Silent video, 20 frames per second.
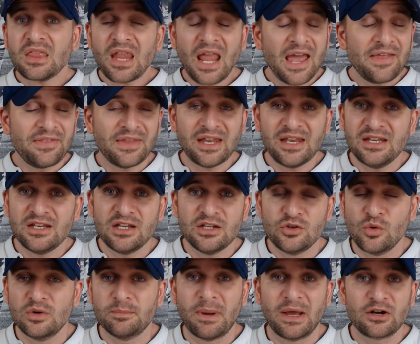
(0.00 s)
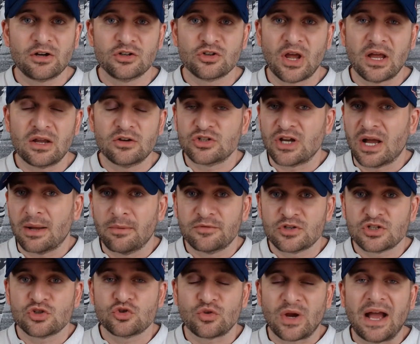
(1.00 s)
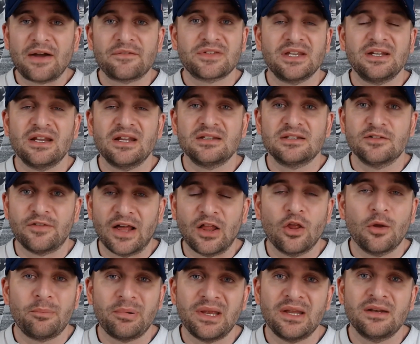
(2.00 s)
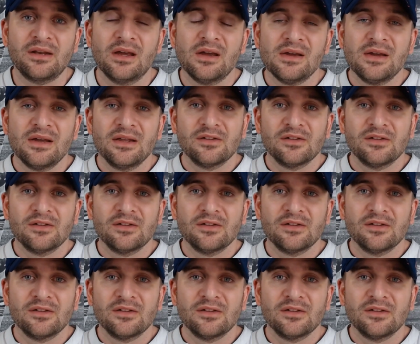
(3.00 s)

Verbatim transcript: And they need to do a better jo- job of just drafting and developing